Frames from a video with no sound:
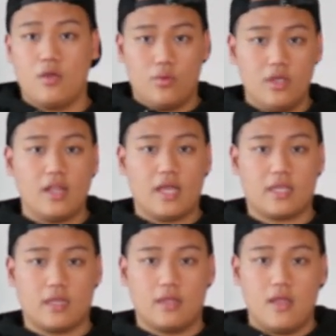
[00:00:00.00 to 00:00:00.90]
really like
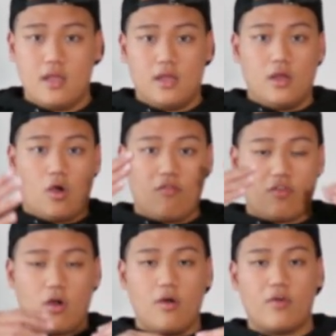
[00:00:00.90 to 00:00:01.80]
it.
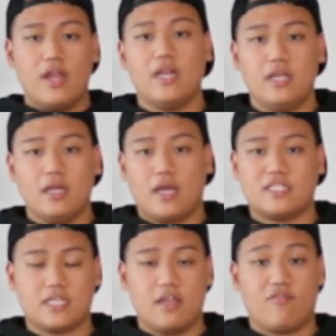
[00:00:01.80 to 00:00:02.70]
Overall rating, I'd
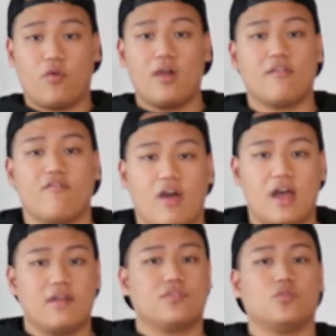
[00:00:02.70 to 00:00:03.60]
say 4 out of
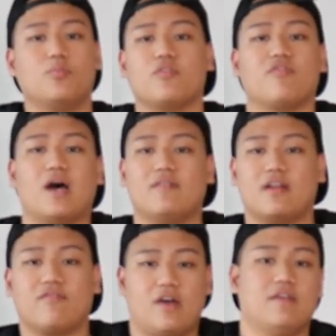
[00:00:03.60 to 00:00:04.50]
5, 3.5 out
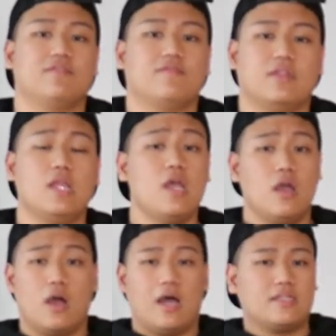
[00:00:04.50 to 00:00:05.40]
of 5 even.
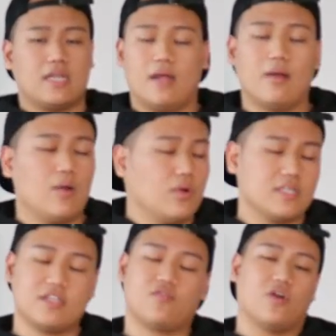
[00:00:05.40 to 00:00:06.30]
I wanna
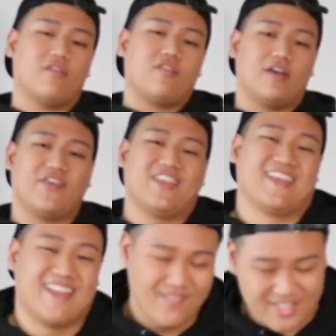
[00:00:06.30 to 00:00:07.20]
say 4 out of 5,
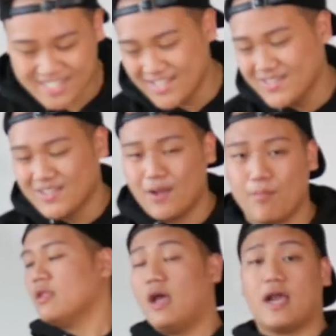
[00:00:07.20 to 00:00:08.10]
I've been saying this a lot.
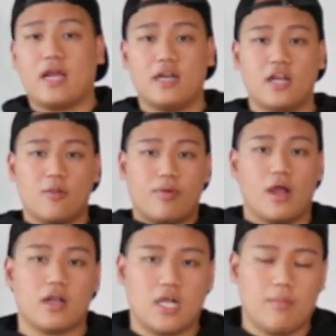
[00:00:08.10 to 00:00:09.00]
I got another
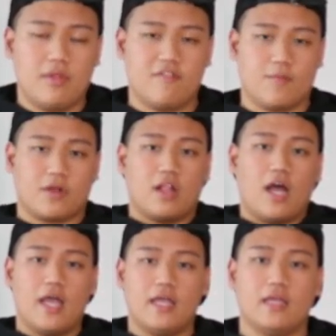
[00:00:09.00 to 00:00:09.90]
product coming in from a
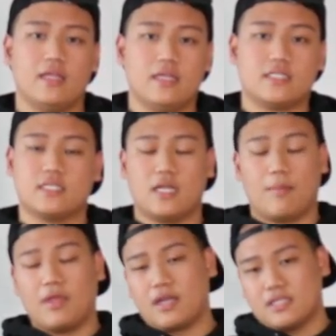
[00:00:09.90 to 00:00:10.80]
client.
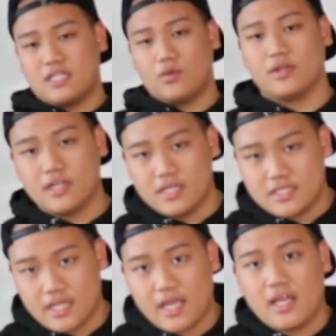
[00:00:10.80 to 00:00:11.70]
I'm not gonna say what it
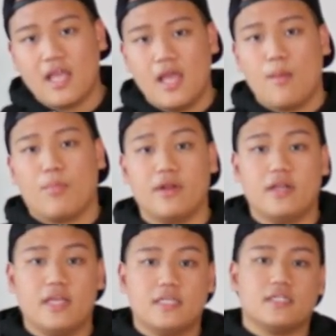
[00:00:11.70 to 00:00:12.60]
is yet, but it
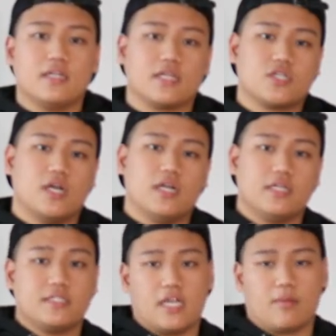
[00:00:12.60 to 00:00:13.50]
is an
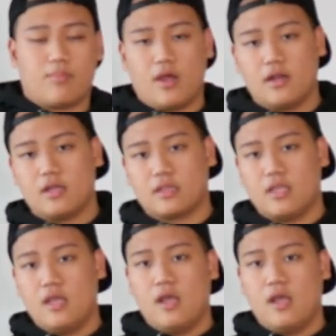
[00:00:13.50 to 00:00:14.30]
electronic tech product